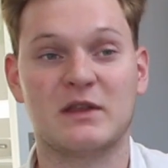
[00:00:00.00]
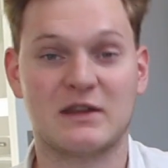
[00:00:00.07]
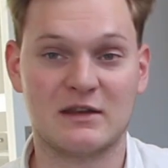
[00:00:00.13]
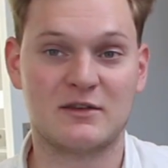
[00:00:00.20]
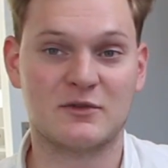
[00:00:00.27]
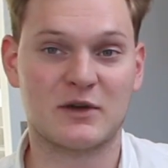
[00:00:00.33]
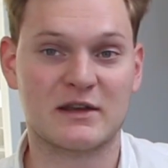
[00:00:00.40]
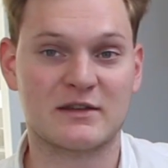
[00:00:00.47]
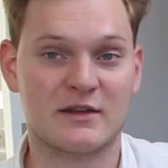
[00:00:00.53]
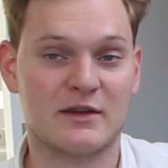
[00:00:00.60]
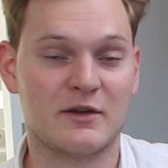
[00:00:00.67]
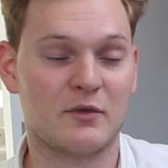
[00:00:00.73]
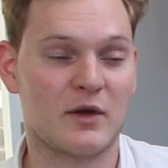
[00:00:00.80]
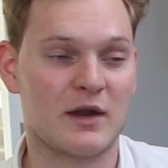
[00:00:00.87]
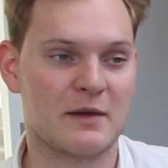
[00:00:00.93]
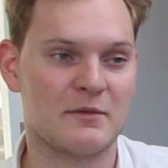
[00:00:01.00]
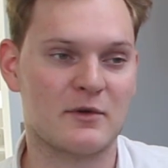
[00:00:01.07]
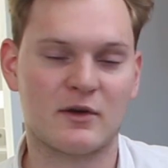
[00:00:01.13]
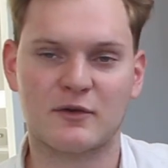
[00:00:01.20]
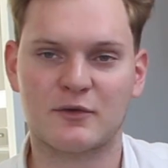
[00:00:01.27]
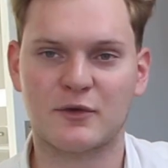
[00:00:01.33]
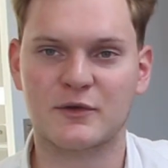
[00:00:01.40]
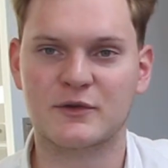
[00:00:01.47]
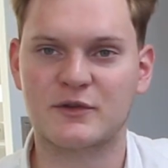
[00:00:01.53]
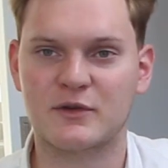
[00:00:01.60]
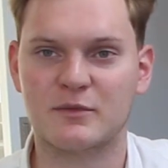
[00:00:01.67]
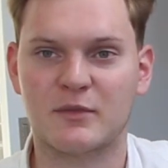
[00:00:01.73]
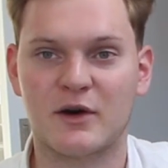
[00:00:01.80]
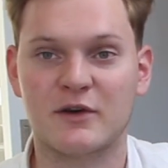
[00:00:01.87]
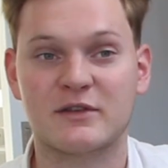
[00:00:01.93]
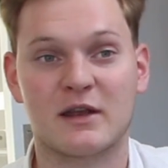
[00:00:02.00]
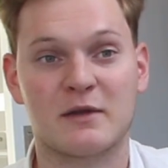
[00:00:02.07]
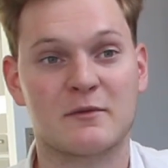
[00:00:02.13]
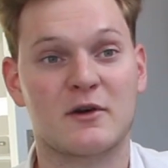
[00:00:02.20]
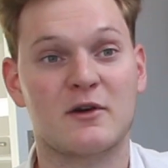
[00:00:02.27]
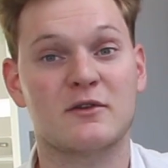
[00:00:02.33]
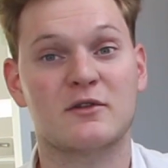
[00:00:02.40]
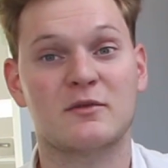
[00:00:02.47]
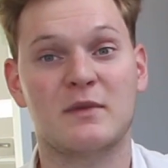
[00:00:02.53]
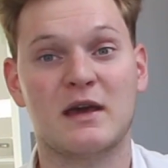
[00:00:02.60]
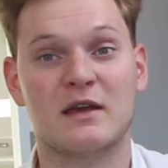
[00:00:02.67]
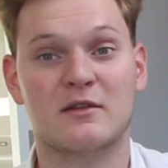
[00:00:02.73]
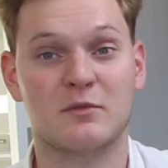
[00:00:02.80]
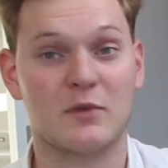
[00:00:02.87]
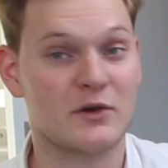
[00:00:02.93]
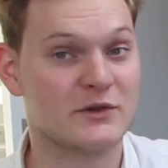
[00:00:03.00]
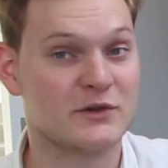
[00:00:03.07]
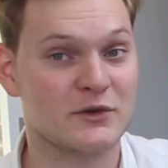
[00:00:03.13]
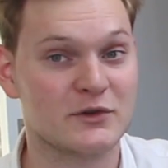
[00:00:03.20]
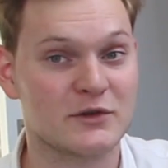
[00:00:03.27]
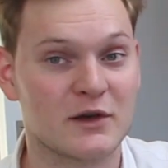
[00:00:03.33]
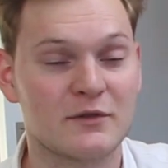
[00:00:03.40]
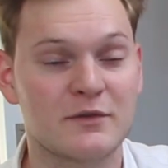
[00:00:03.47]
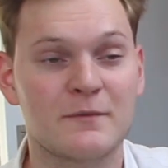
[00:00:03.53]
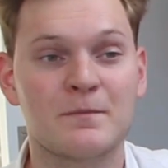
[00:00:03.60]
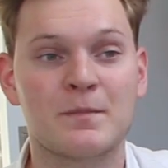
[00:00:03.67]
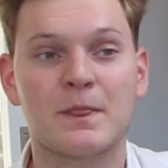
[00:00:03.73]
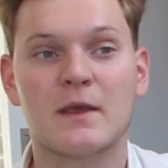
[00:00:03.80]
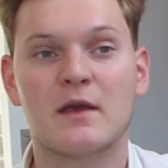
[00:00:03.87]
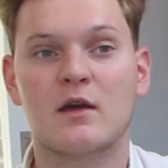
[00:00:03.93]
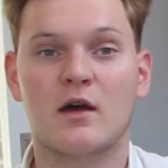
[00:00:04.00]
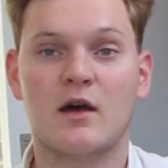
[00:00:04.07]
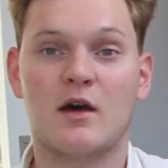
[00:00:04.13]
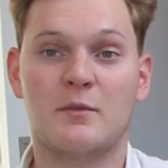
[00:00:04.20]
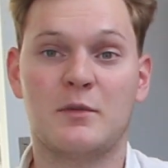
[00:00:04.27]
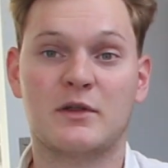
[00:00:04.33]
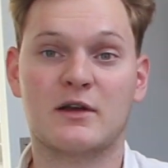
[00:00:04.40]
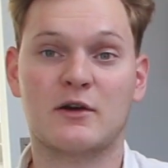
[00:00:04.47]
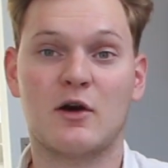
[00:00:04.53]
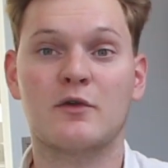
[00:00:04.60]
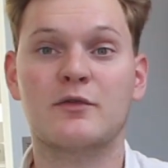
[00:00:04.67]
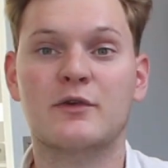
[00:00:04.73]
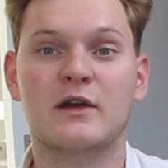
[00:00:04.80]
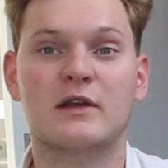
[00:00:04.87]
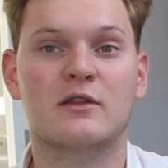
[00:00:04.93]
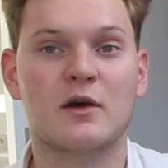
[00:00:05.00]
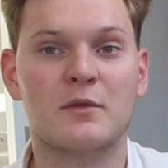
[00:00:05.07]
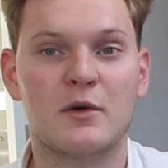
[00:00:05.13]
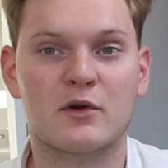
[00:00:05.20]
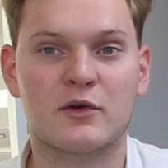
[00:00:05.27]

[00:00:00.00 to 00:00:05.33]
This is actually the one I'm looking forward to the most and I'm going to make the most use of. But they're offering double